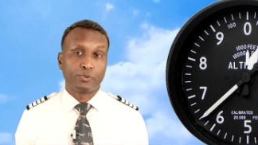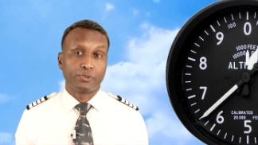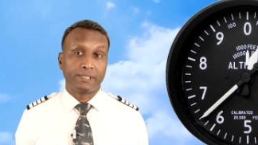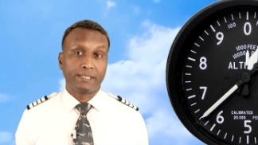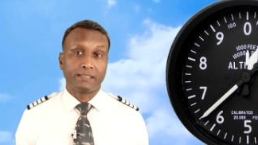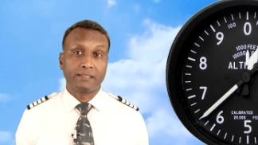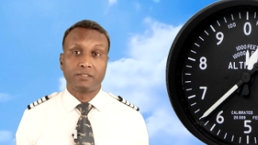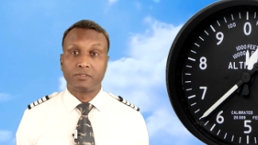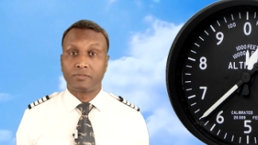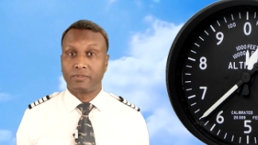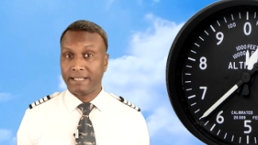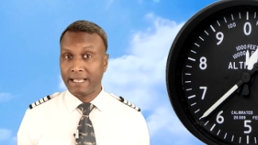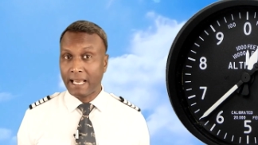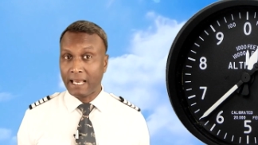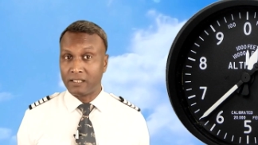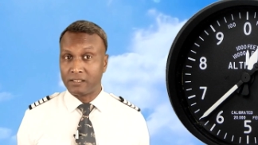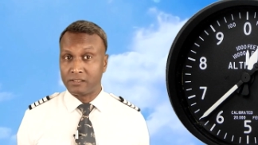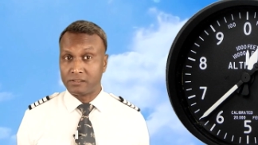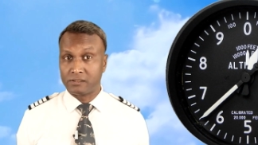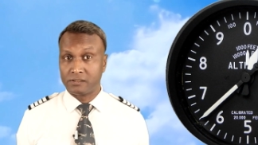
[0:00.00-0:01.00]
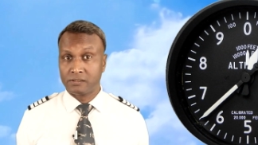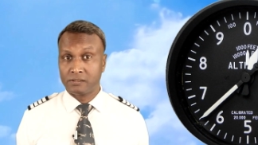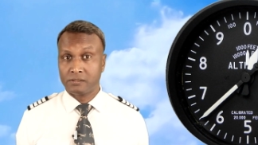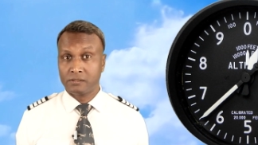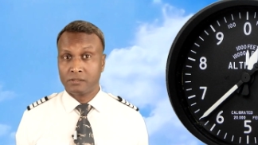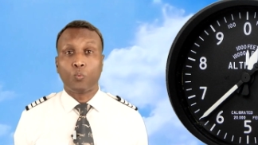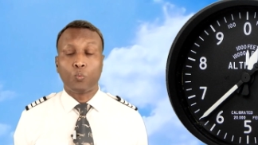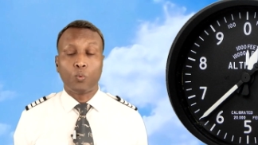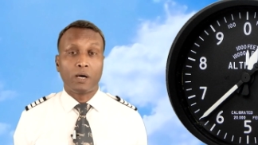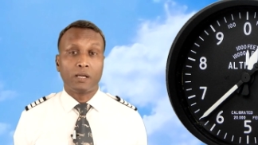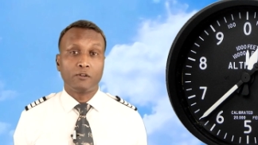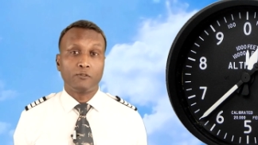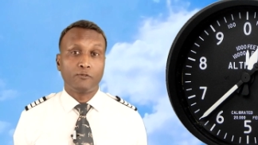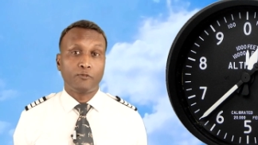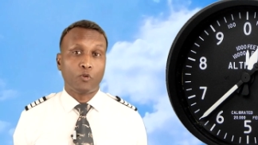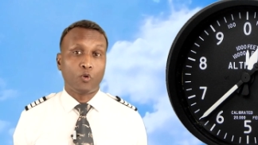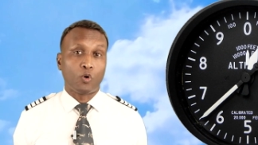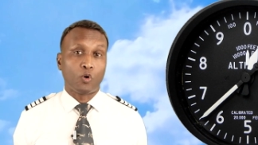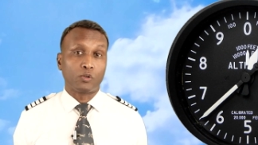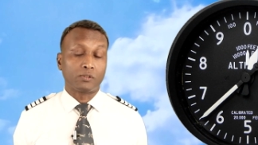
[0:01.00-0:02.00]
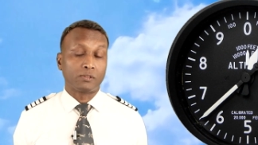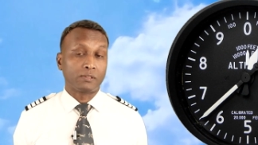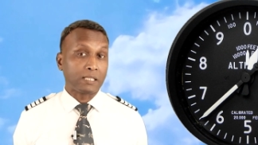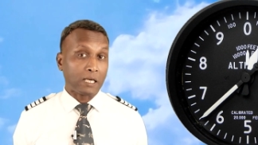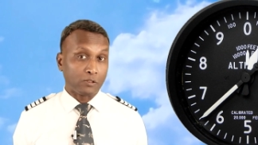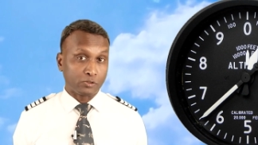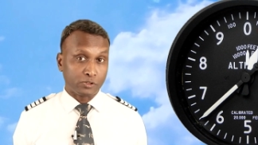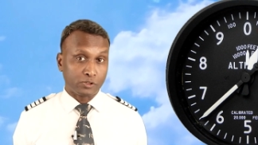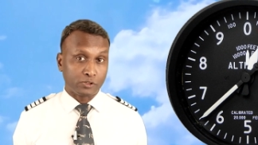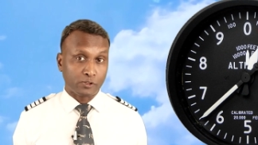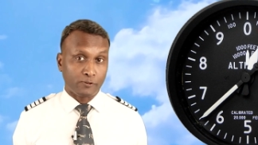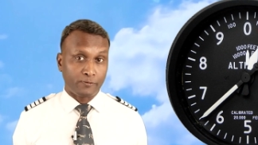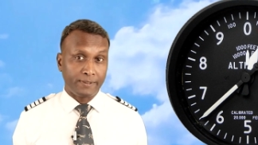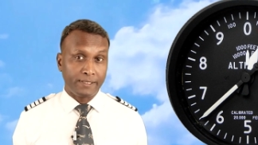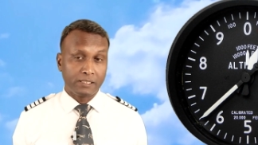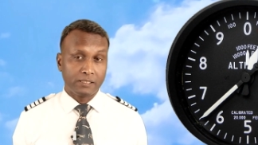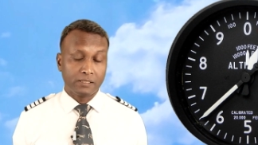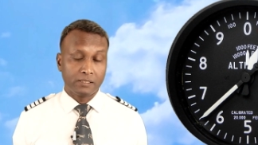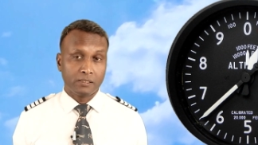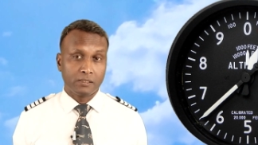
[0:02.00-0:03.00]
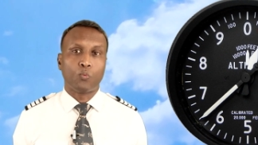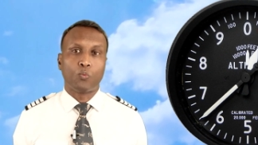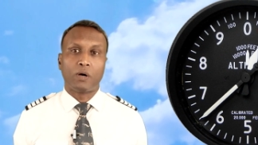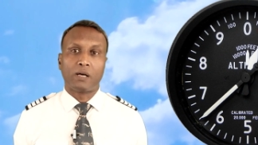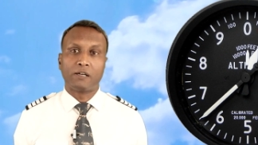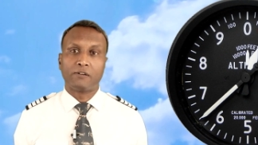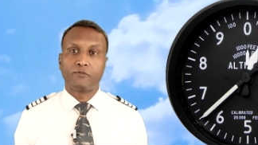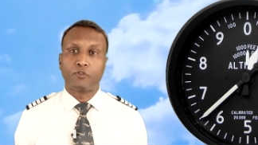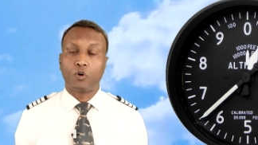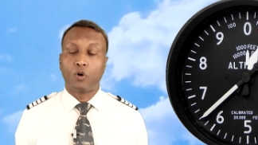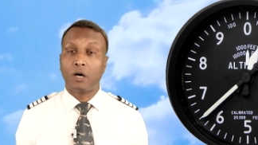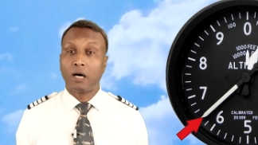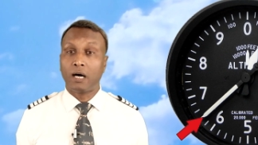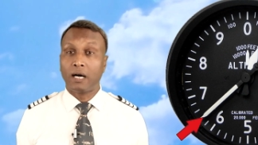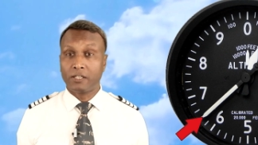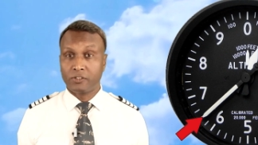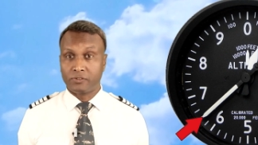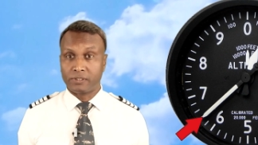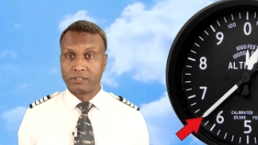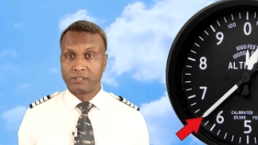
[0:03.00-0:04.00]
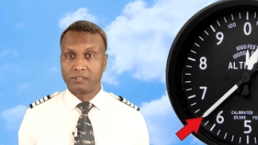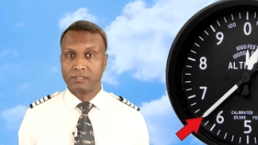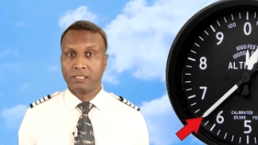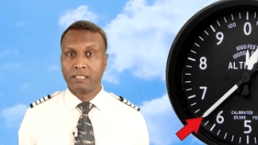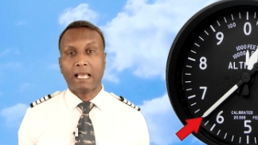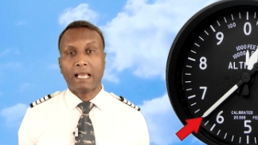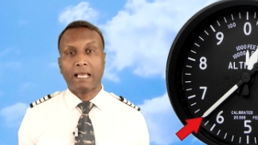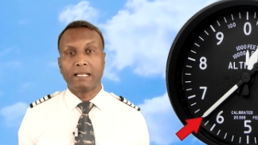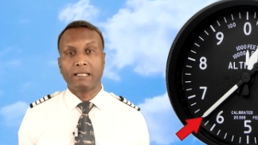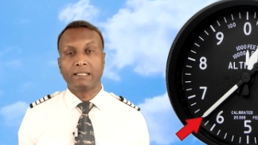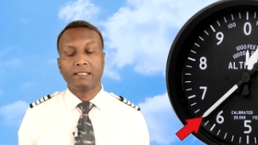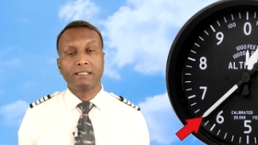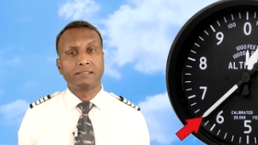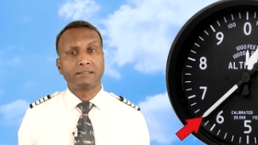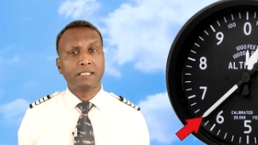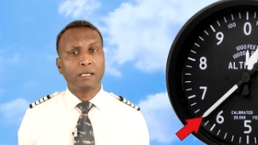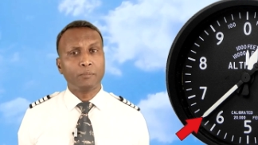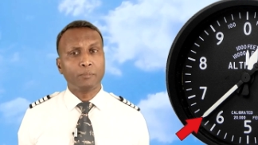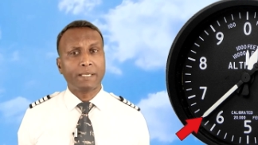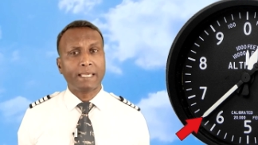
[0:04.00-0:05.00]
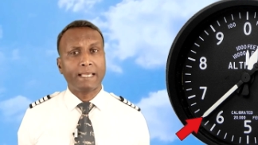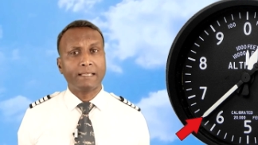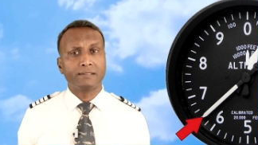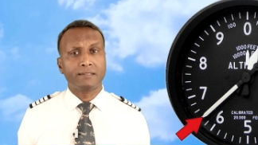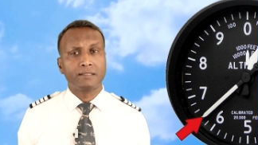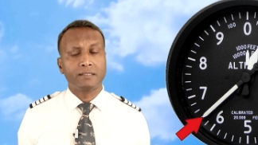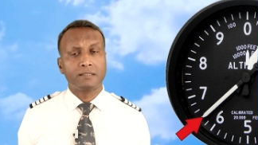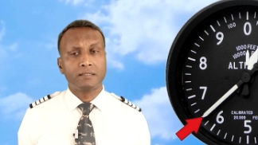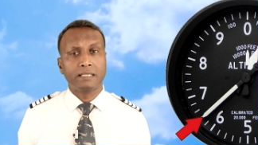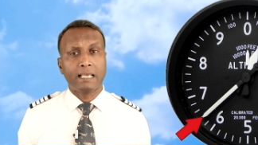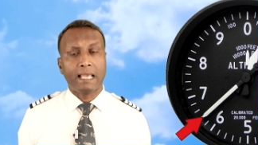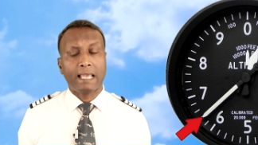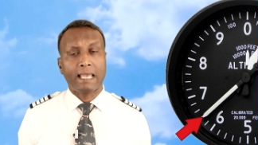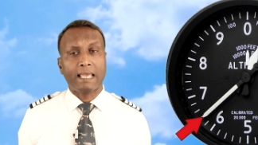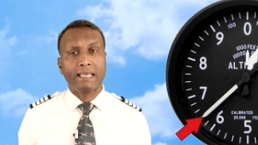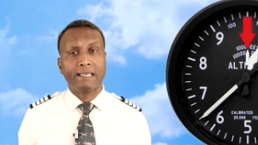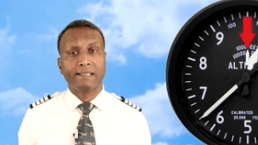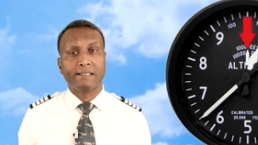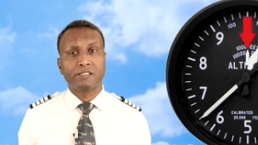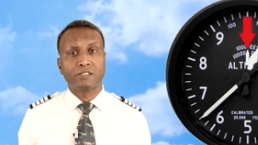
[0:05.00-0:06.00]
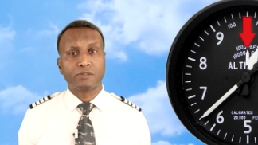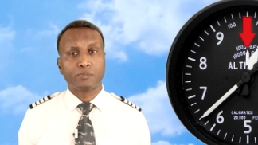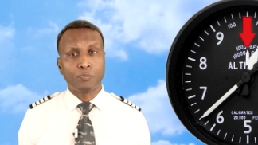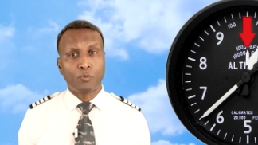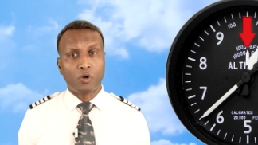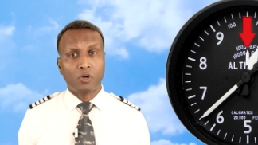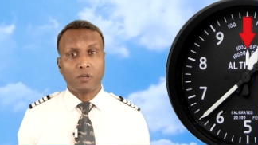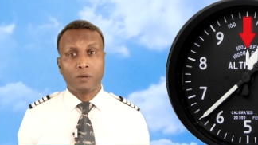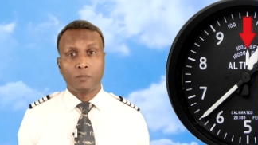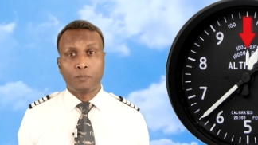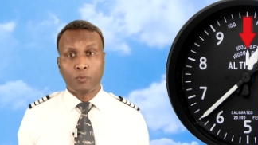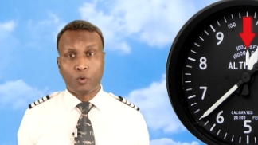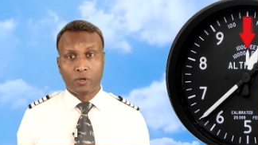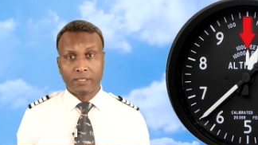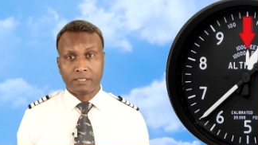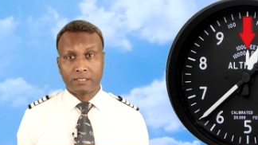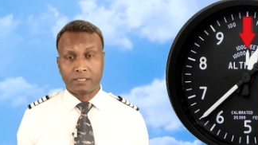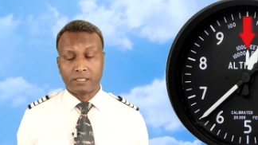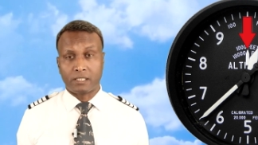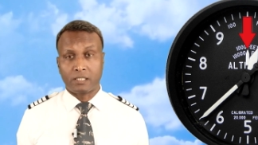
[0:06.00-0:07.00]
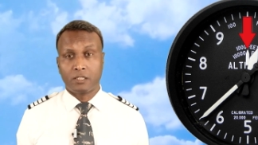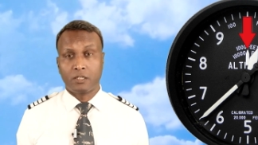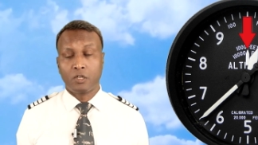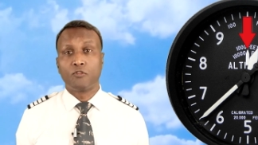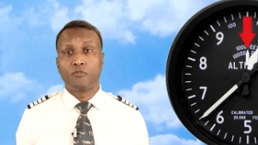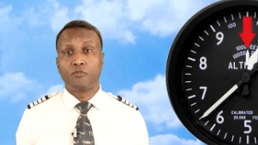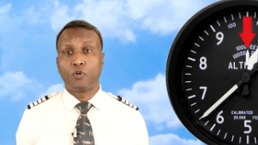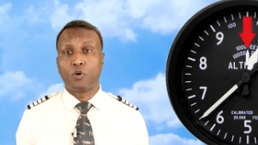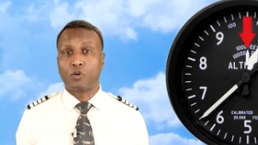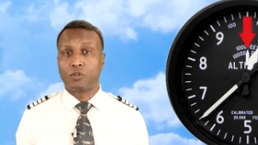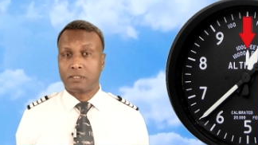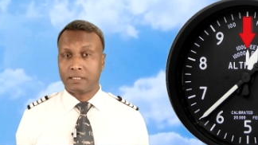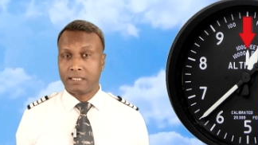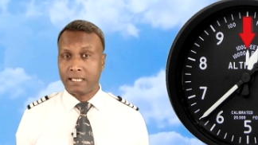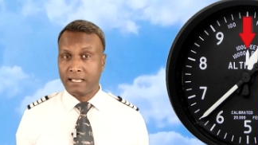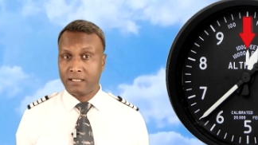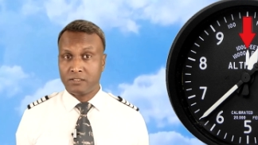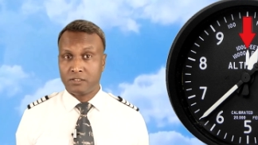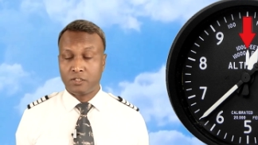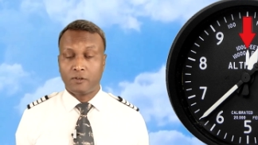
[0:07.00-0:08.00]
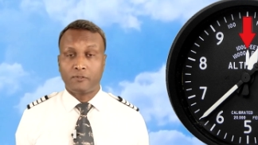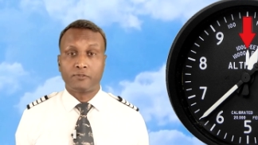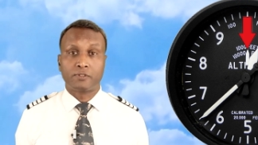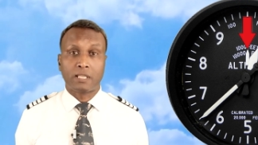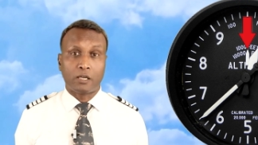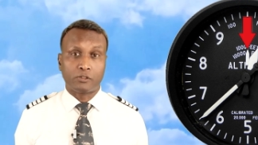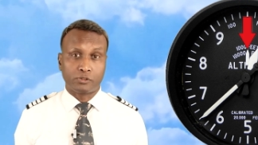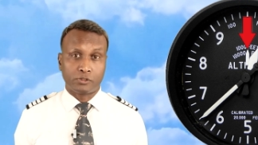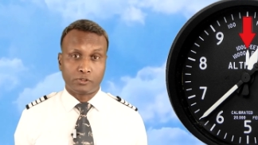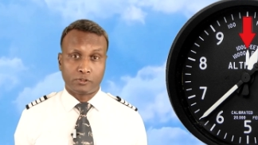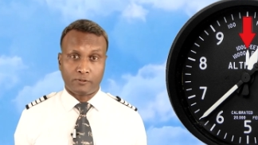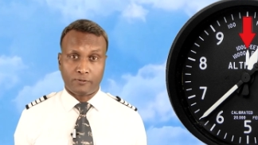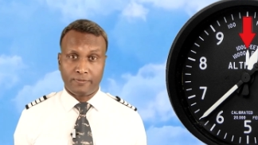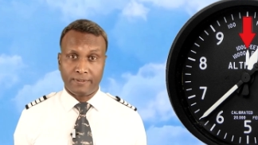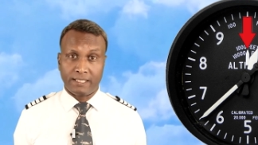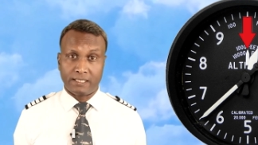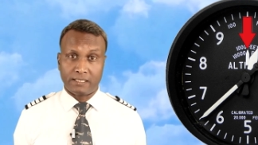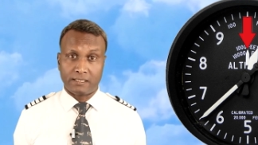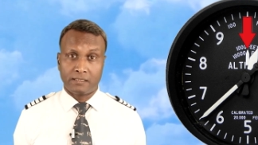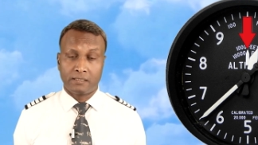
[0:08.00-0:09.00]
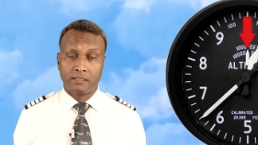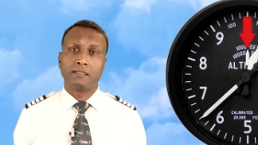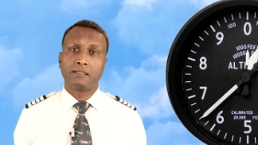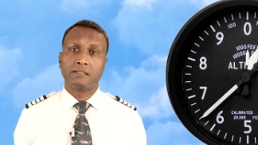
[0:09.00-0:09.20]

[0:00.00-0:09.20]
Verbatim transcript: using three hands, one for thousands of feet, one for hundreds, and in some cases, a smaller pointer for tens of thousands of feet.